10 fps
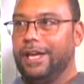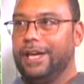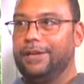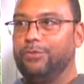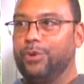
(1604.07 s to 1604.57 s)

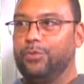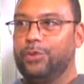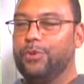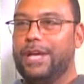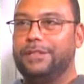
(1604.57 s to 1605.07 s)
And when
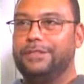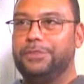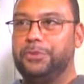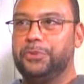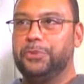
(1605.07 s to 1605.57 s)
we went
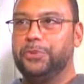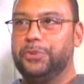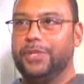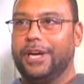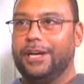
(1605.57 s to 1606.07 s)

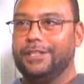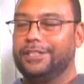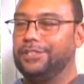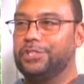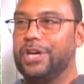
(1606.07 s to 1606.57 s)
to the
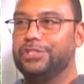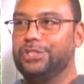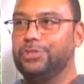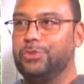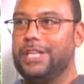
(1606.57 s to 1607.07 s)

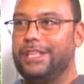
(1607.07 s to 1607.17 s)
discussions with